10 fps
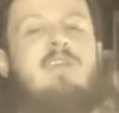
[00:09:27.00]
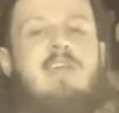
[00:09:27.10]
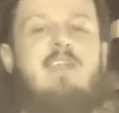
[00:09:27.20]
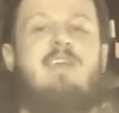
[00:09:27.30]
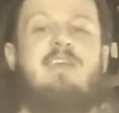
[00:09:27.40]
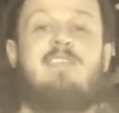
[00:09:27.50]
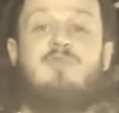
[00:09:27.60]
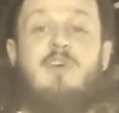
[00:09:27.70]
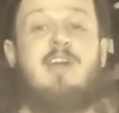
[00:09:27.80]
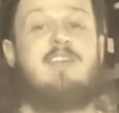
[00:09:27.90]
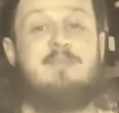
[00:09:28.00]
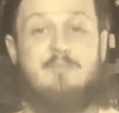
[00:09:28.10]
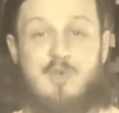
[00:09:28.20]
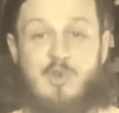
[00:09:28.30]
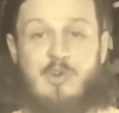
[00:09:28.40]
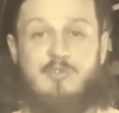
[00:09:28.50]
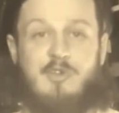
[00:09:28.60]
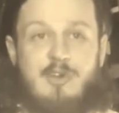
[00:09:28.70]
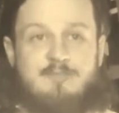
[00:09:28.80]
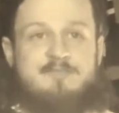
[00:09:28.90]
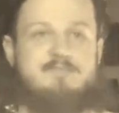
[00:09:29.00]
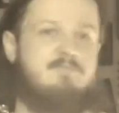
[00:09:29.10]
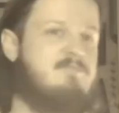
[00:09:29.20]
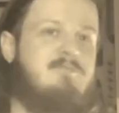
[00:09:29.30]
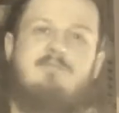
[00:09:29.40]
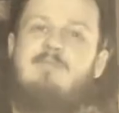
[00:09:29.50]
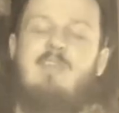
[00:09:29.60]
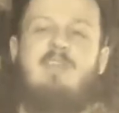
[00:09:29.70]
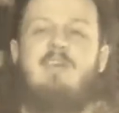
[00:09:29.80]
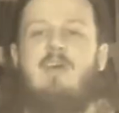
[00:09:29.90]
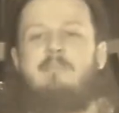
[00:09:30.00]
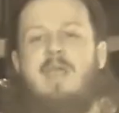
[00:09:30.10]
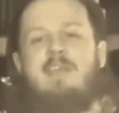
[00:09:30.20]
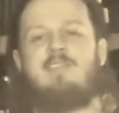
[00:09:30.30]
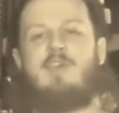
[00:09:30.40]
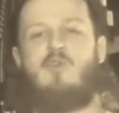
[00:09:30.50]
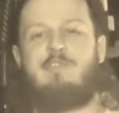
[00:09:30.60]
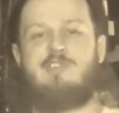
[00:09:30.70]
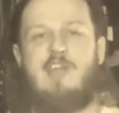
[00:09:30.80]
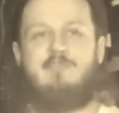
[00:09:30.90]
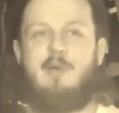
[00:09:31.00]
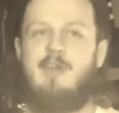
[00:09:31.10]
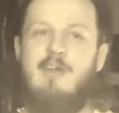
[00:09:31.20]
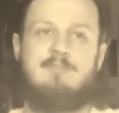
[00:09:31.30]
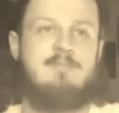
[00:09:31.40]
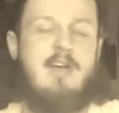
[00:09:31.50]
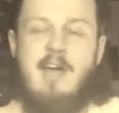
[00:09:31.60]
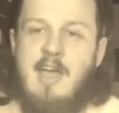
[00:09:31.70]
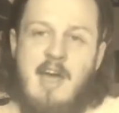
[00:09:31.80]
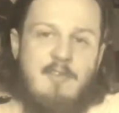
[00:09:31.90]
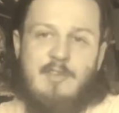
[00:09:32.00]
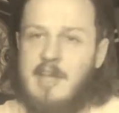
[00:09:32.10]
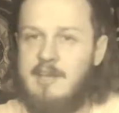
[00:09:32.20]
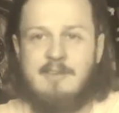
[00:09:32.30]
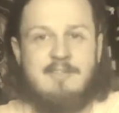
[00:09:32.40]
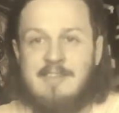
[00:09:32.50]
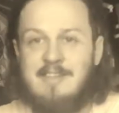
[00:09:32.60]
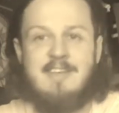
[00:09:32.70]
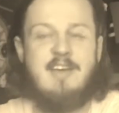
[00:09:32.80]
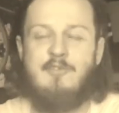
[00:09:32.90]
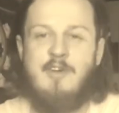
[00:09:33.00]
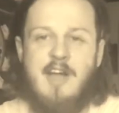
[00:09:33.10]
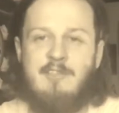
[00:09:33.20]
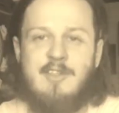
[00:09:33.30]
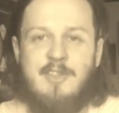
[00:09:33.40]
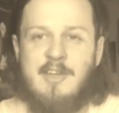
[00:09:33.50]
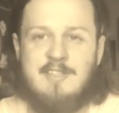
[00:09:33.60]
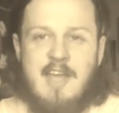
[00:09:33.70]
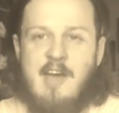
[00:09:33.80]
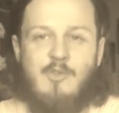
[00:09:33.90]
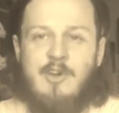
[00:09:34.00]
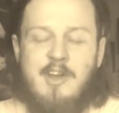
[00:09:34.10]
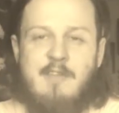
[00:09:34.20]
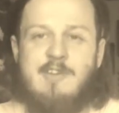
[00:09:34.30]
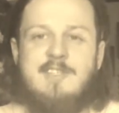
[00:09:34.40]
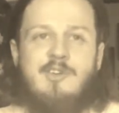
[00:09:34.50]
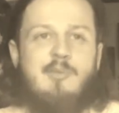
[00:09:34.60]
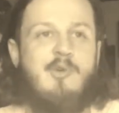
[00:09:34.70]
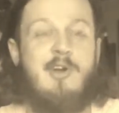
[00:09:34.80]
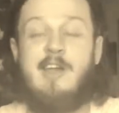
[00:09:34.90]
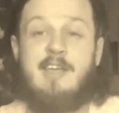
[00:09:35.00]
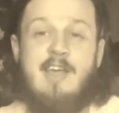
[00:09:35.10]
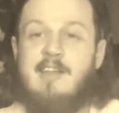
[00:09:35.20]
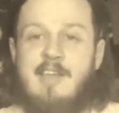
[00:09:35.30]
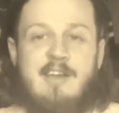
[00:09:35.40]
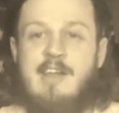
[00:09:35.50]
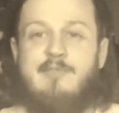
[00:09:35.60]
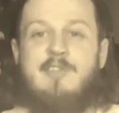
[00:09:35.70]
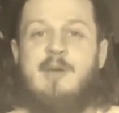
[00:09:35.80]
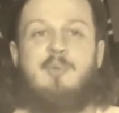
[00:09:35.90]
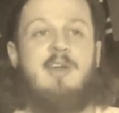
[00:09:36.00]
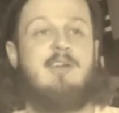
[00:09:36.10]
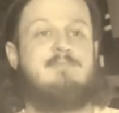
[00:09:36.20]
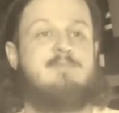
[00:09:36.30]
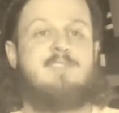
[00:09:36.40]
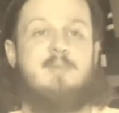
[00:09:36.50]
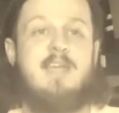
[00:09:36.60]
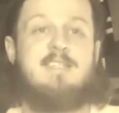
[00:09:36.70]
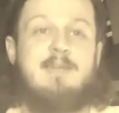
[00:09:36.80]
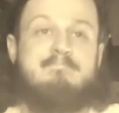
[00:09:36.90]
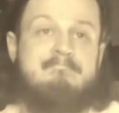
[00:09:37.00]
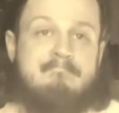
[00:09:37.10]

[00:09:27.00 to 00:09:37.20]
It is fucking beautiful. Amazing overdrive pedal. I have like 5 of the things. I have one on every single board. I can't get enough of that pedal. It's amazing.